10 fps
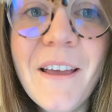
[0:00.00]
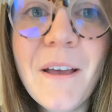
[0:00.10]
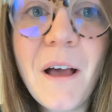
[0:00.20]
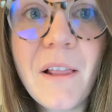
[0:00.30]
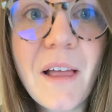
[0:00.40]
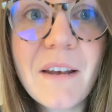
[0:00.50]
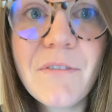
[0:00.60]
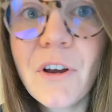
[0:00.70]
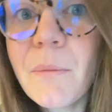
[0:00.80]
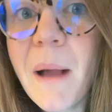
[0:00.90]
a lot of
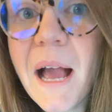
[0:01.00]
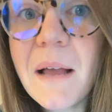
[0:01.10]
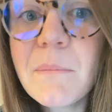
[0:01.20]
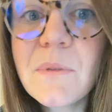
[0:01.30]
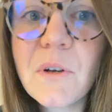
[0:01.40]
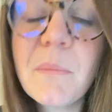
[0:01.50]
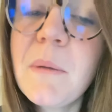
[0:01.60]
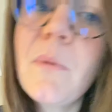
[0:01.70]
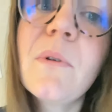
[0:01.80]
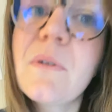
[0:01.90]
your moms or
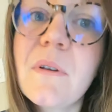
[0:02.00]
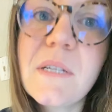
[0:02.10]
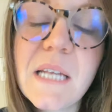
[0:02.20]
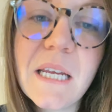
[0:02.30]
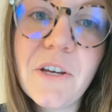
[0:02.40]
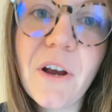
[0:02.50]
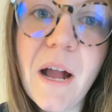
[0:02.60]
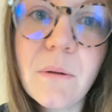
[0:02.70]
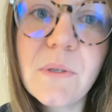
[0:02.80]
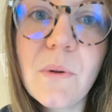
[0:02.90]
people in your
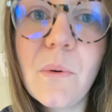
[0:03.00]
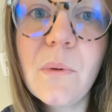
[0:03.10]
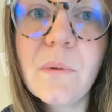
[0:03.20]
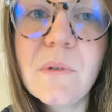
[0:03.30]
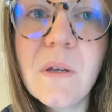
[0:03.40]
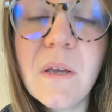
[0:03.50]
household.